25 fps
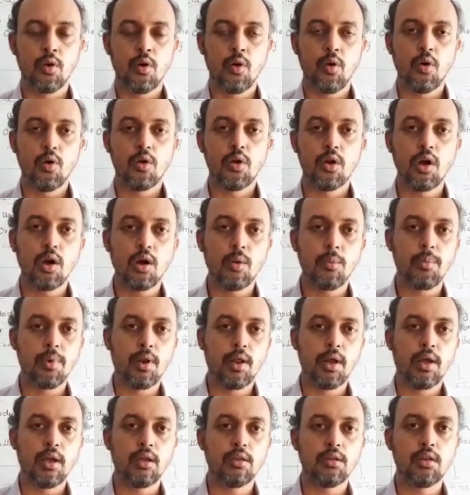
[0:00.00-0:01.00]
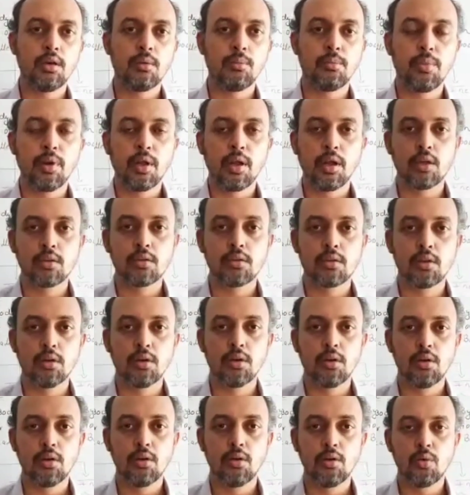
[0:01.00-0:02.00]
On applying the brakes
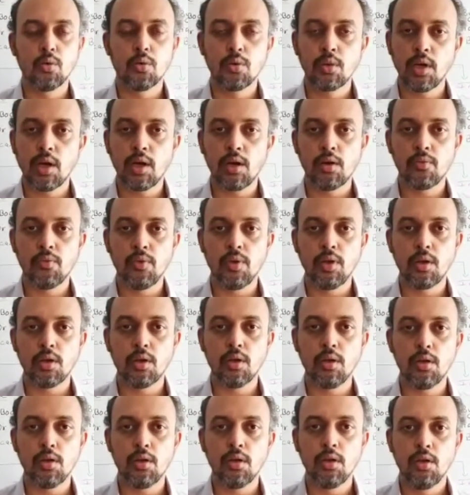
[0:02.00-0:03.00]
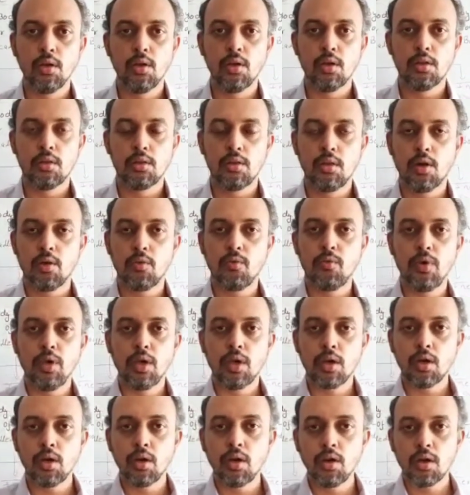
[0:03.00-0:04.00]
to that vehicle, the
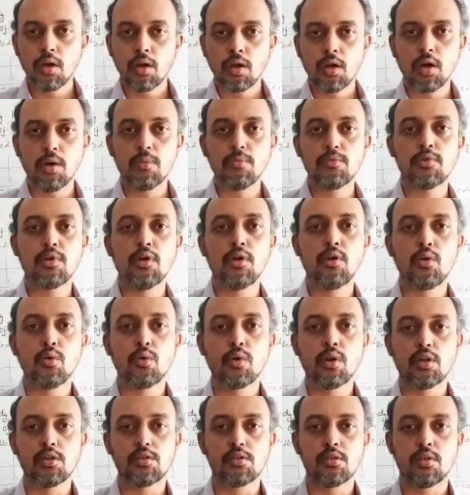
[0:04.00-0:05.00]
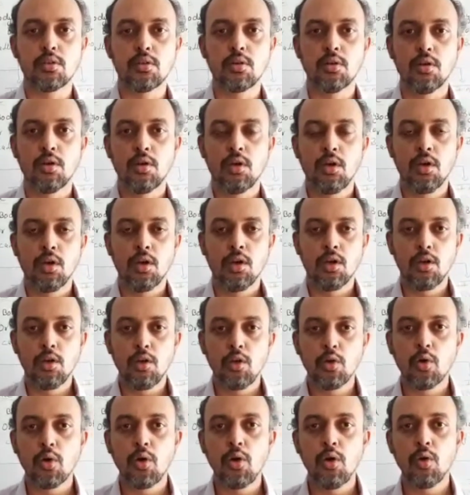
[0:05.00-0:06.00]
vehicle comes into rest.
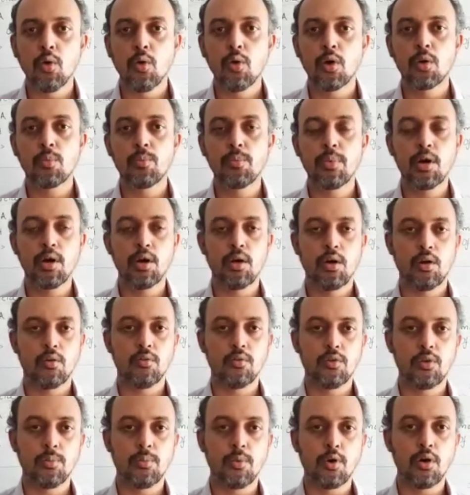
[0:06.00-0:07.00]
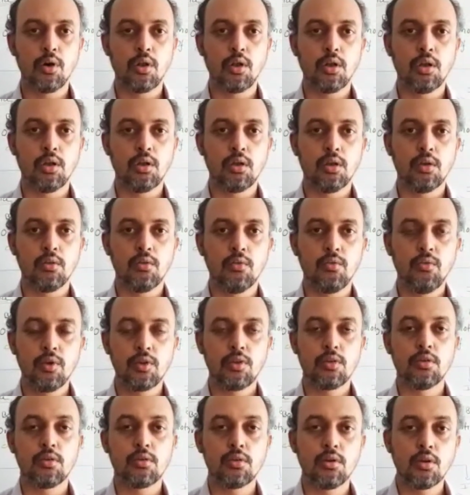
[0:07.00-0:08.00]
Your lower part of the body,
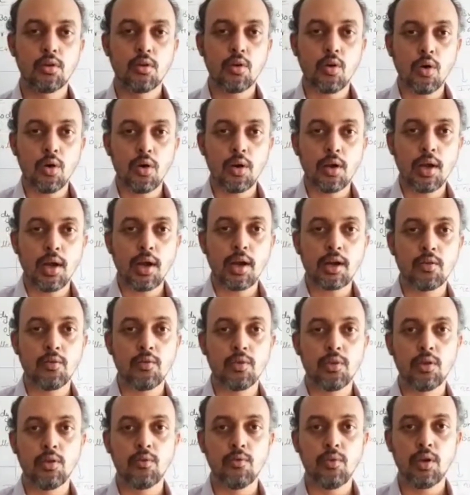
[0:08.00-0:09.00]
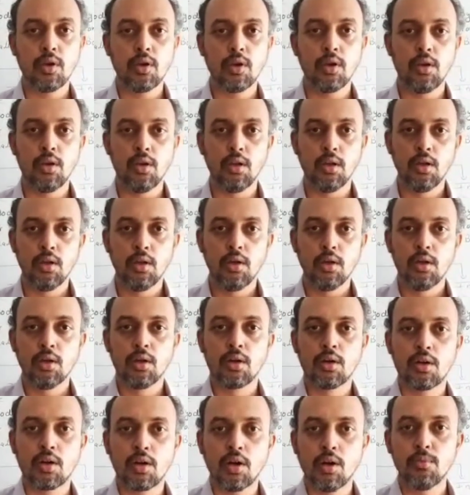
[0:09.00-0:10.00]
which is in contact with the vehicle,
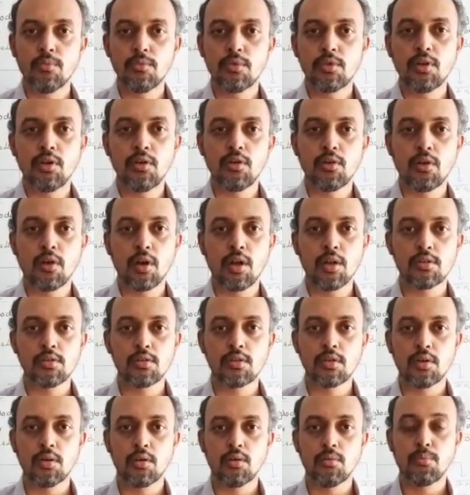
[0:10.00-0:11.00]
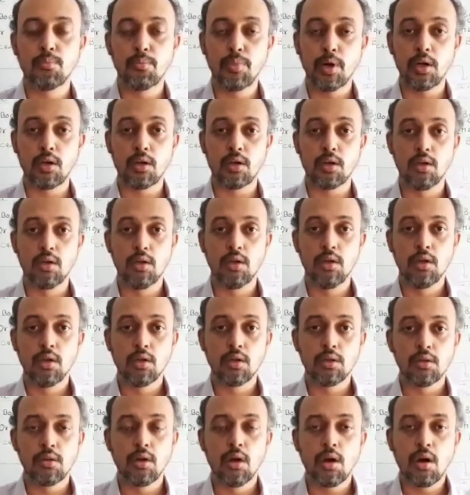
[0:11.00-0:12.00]
comes in rest, but
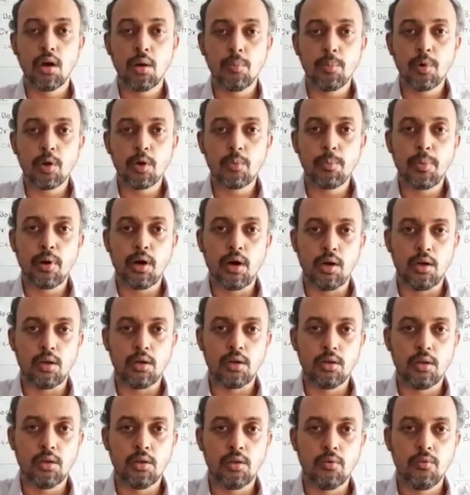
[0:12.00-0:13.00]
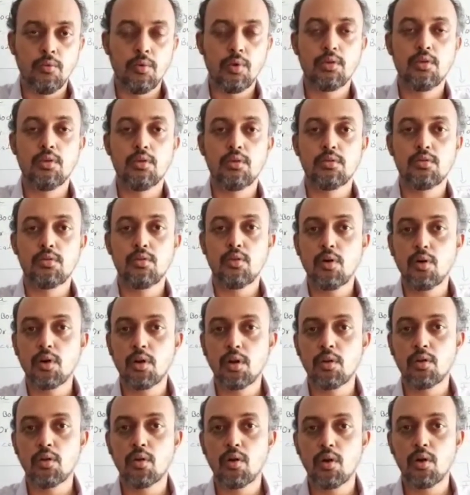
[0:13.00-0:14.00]
the upper part, which is not
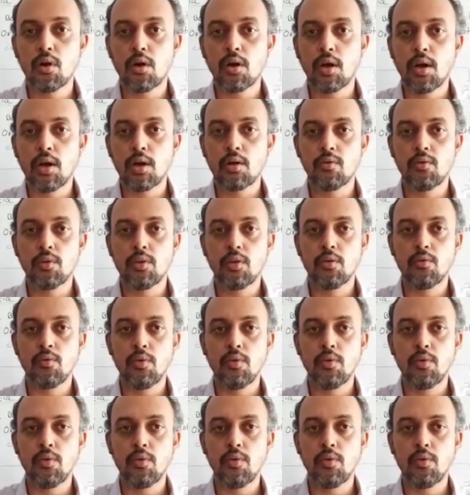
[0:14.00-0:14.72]
in contact with the